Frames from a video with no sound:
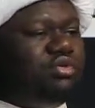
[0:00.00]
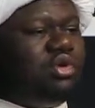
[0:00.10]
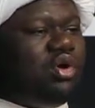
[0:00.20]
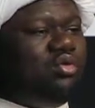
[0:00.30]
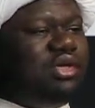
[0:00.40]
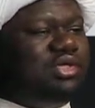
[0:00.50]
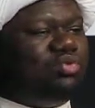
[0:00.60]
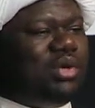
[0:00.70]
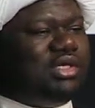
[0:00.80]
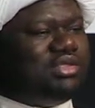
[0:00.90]
He would always
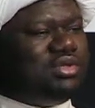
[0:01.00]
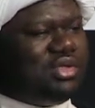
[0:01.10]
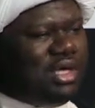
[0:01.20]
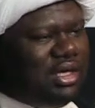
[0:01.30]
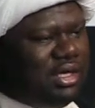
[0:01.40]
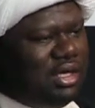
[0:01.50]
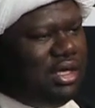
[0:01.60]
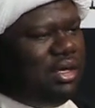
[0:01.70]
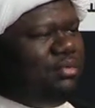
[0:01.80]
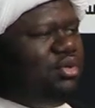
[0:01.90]
wait till they
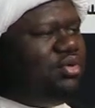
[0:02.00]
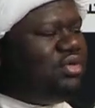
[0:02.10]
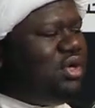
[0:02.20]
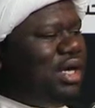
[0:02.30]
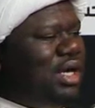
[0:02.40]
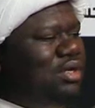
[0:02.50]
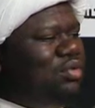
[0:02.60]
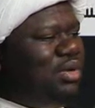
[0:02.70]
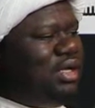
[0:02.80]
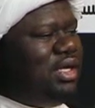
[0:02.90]
pulled their hand
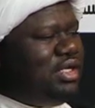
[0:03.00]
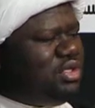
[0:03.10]
away,